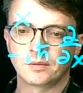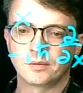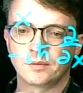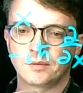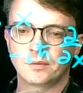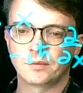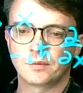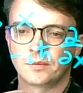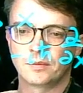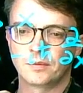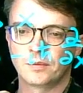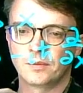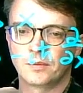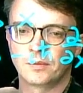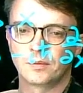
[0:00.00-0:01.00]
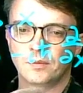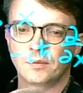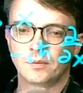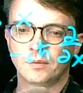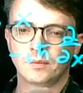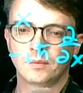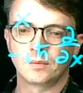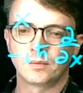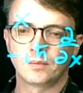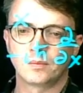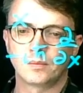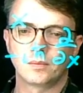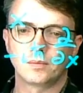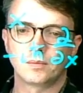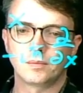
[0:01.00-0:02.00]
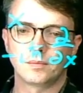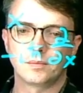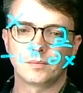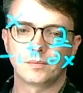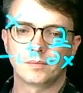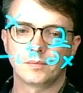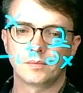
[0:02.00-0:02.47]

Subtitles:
Nobody speaks.